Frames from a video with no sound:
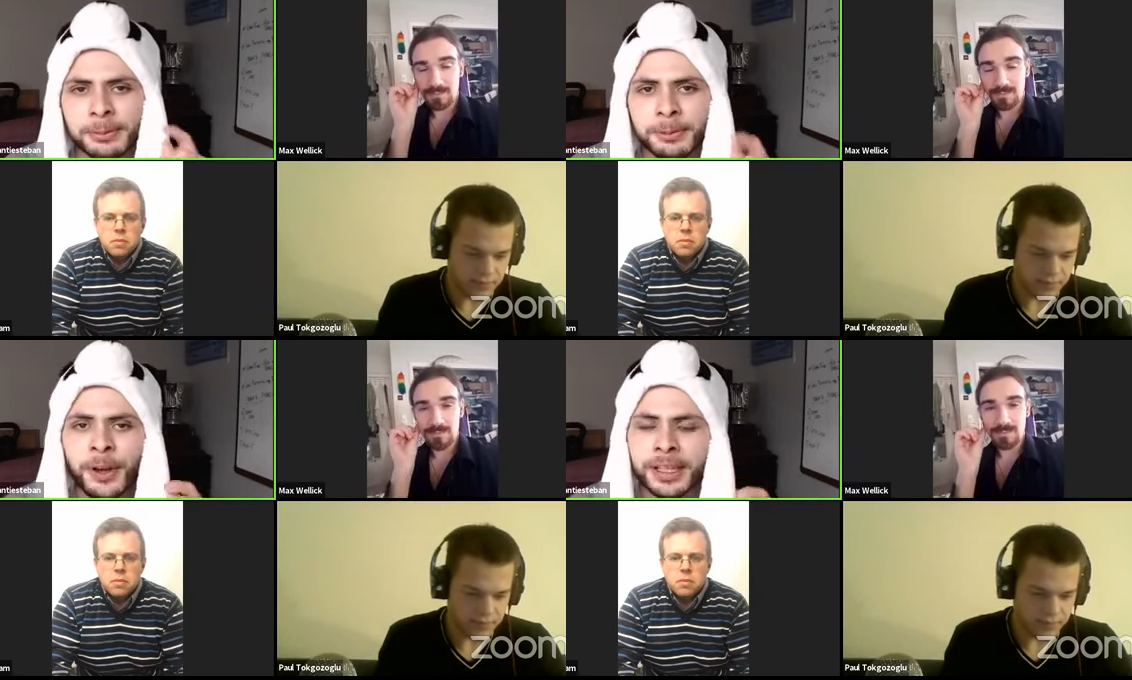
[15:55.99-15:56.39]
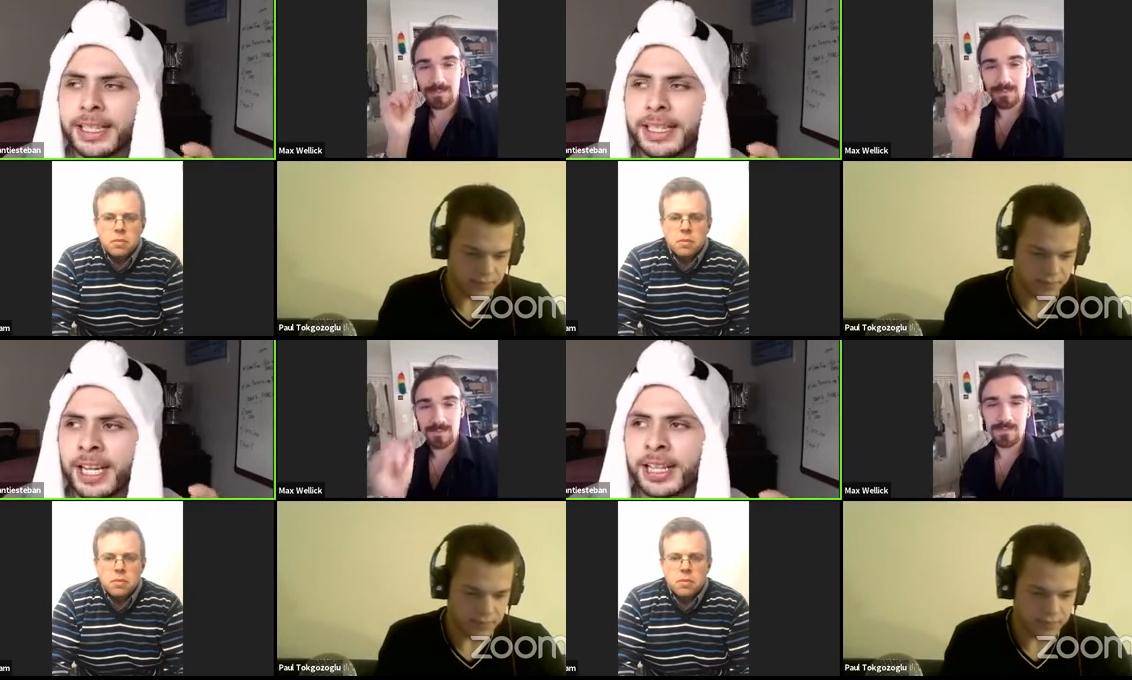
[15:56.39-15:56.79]
Speaker 1: Fuck the
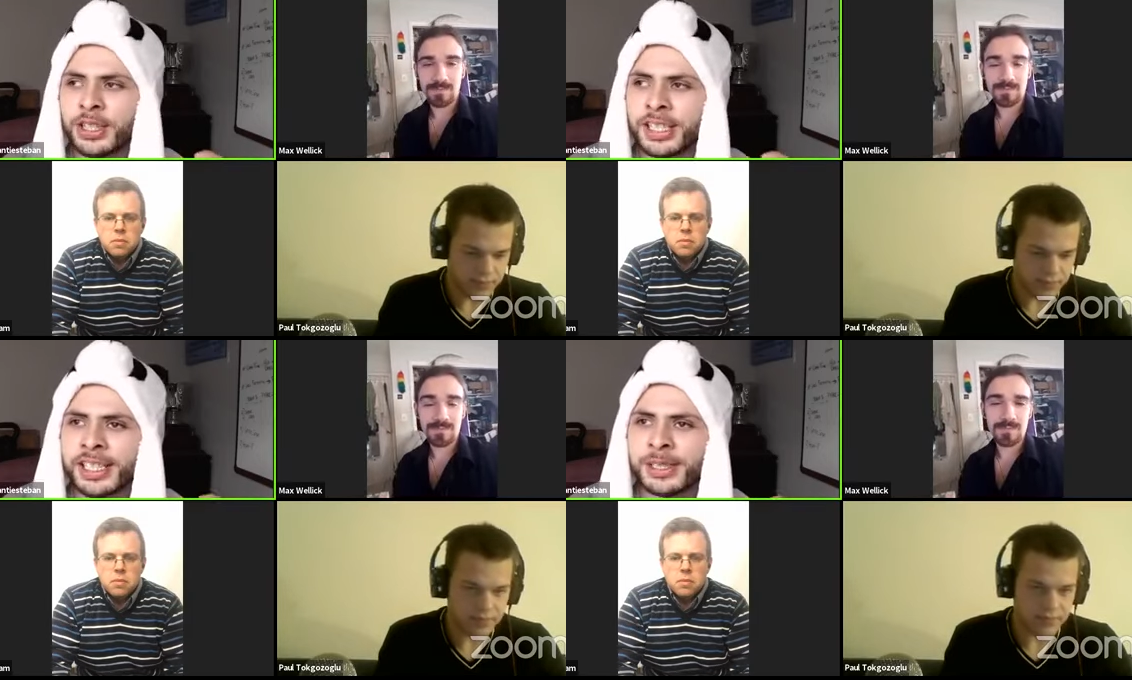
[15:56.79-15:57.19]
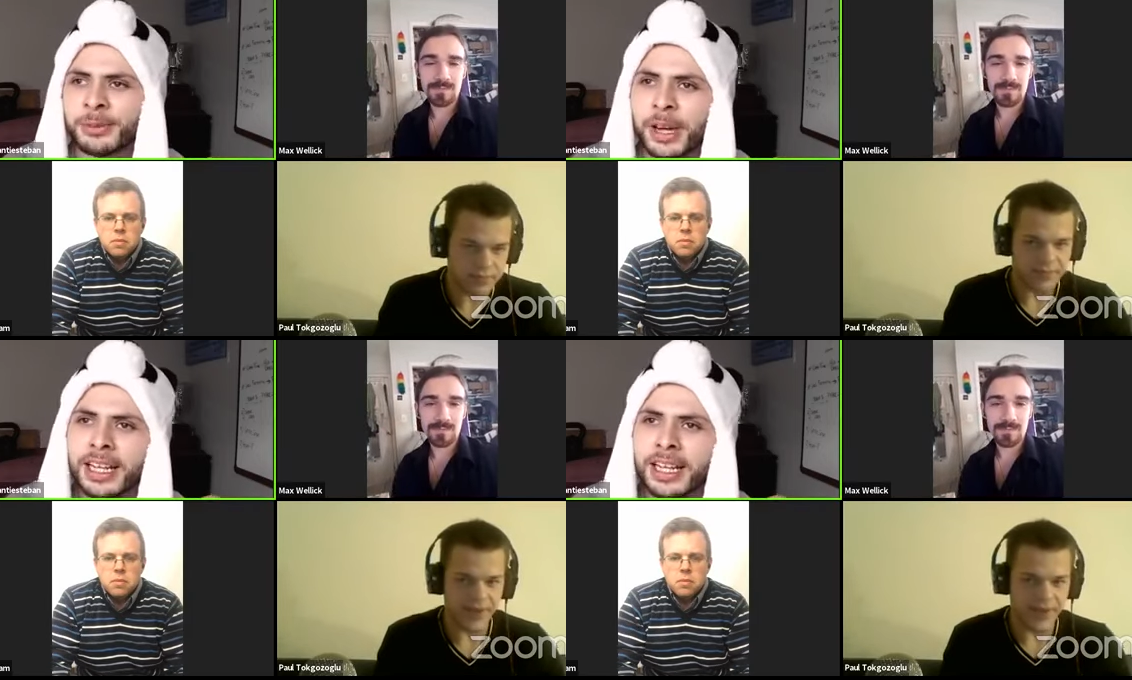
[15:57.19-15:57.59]
education system,
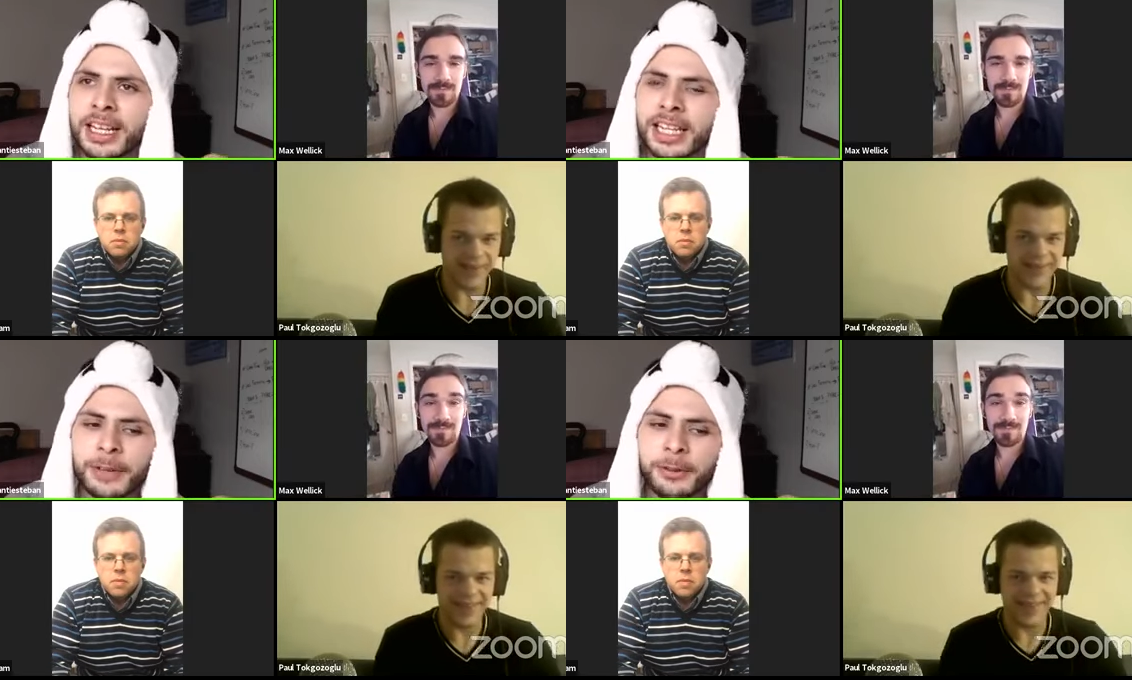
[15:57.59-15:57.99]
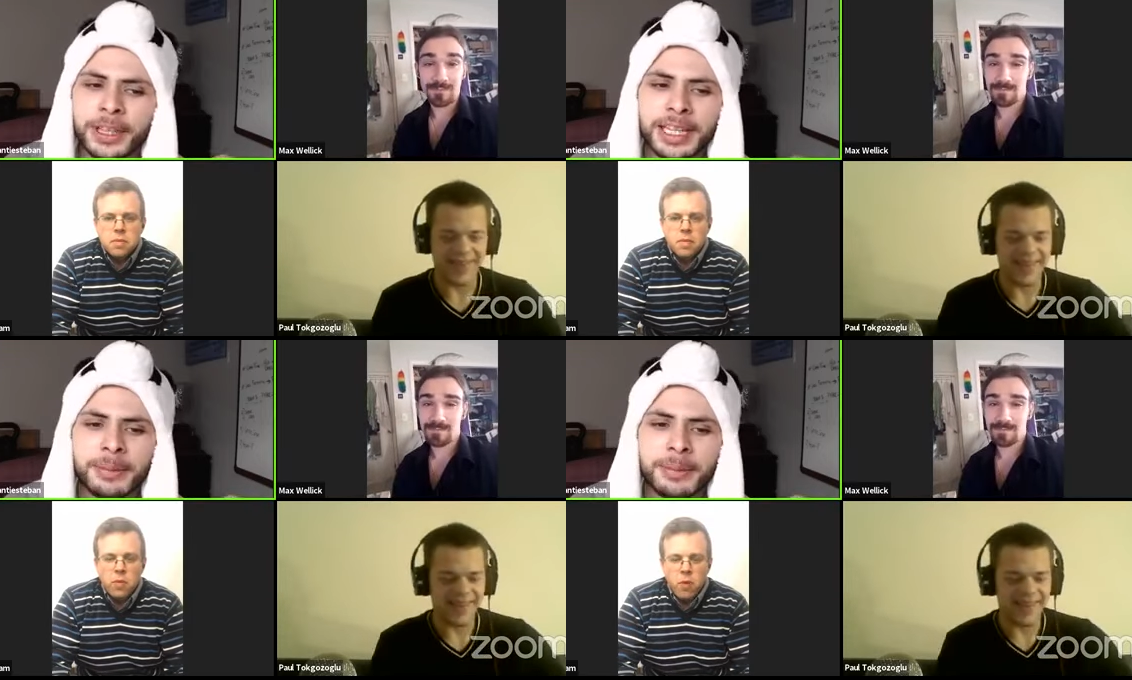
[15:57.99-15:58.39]
right? Like, if we
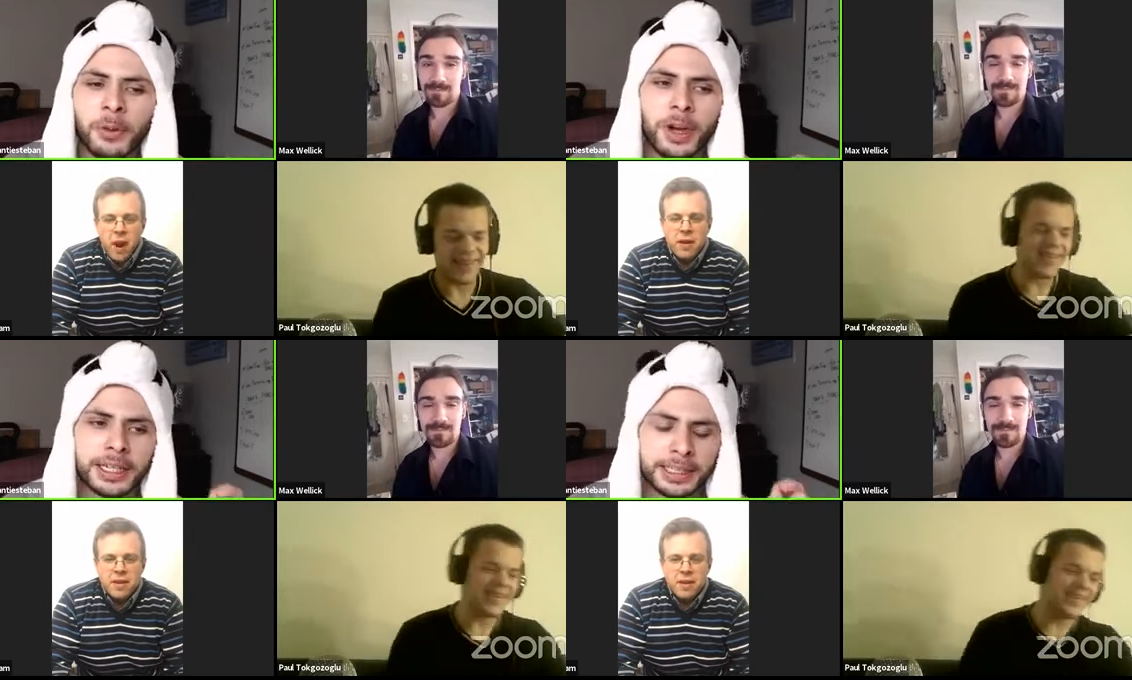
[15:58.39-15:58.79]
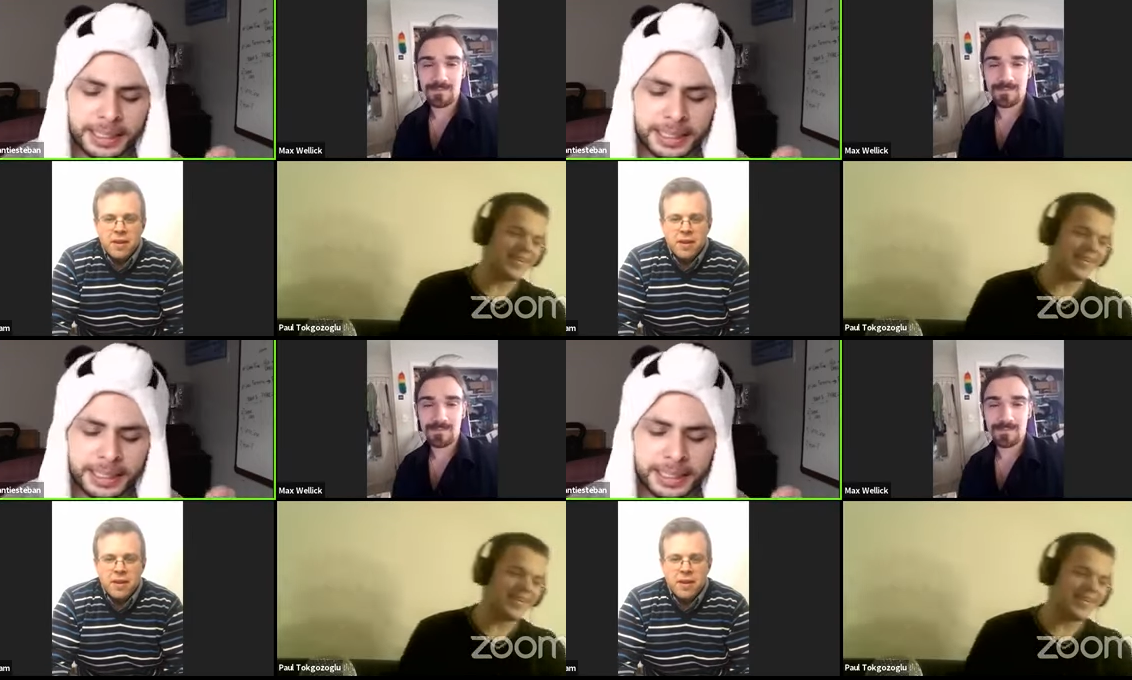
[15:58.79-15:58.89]
think about right. what